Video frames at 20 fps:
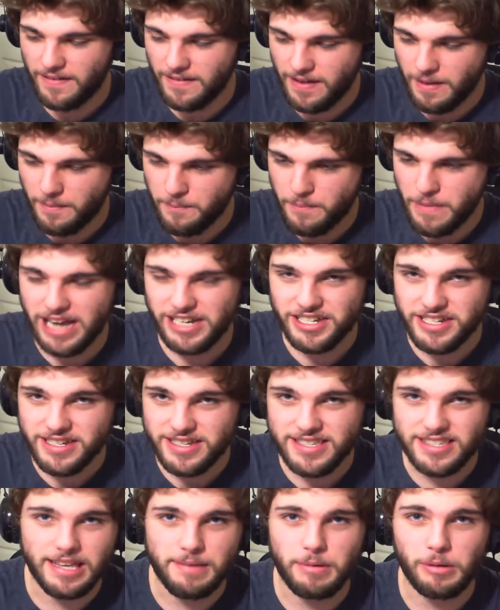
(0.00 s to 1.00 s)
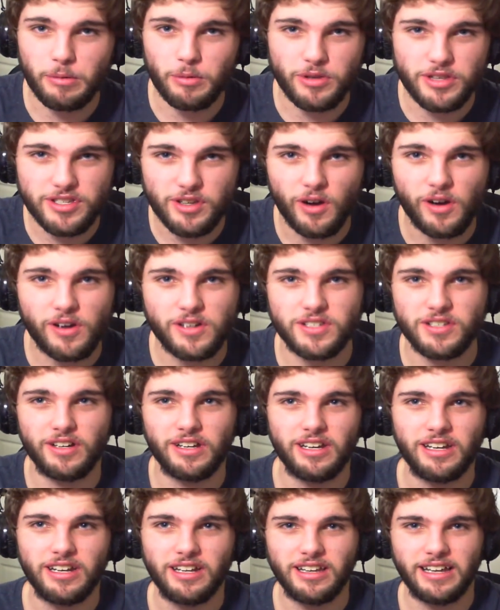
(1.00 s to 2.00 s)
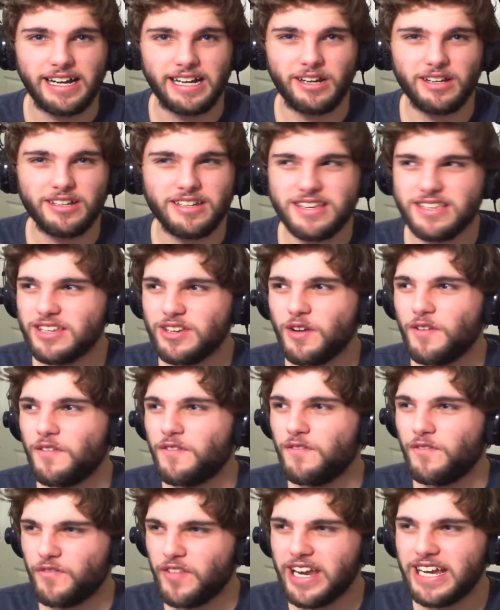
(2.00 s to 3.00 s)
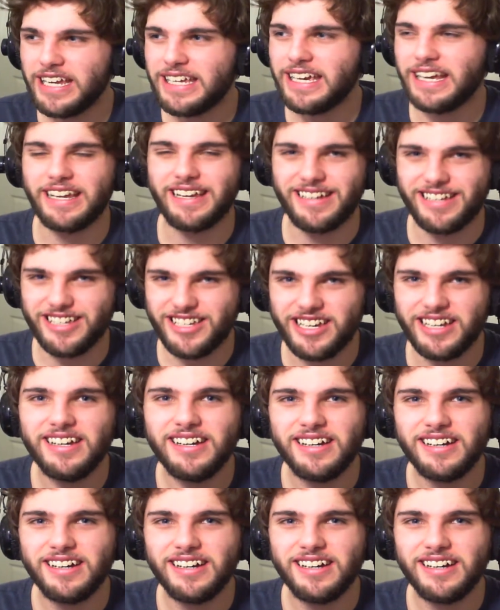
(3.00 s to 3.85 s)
Imagine sleeping with socks on. Like, doesn't your feet get itchy?